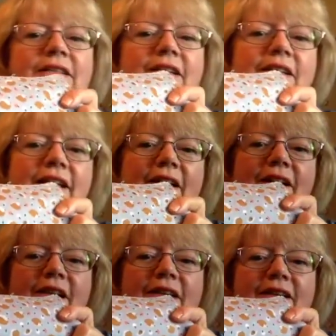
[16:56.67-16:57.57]
There they
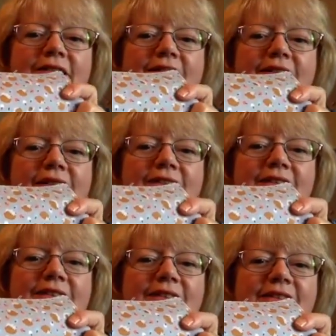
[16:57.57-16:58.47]
are.
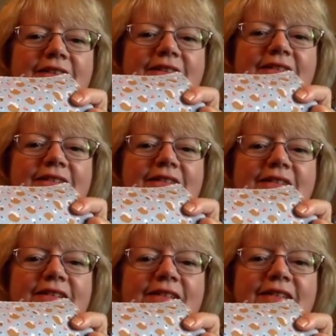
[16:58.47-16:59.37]

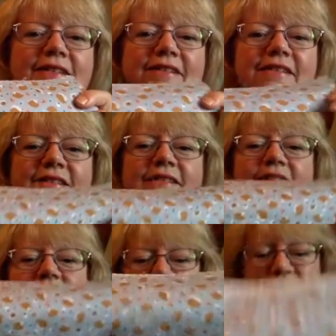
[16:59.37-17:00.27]
Aw,
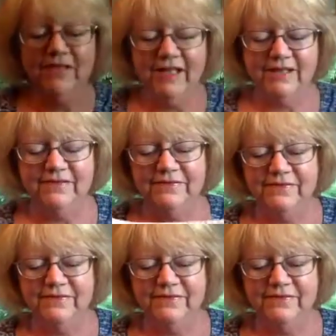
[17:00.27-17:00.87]
I love that.